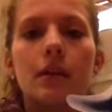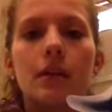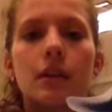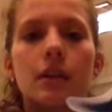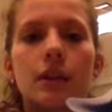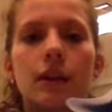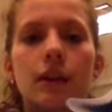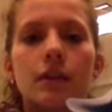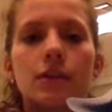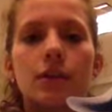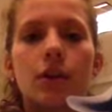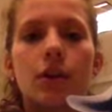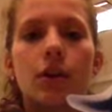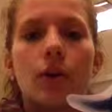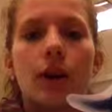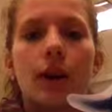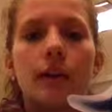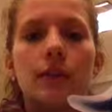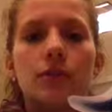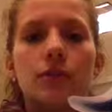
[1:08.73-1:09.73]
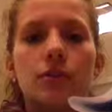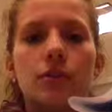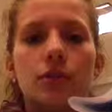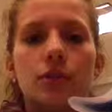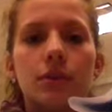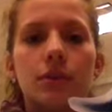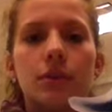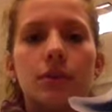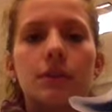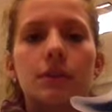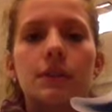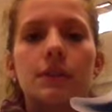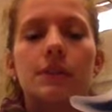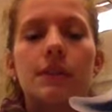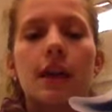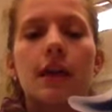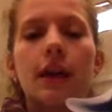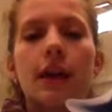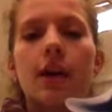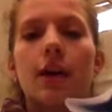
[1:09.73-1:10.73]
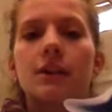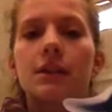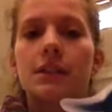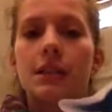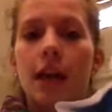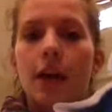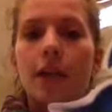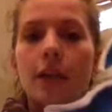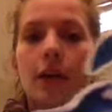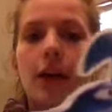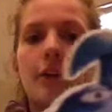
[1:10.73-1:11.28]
the kids are going to say that all together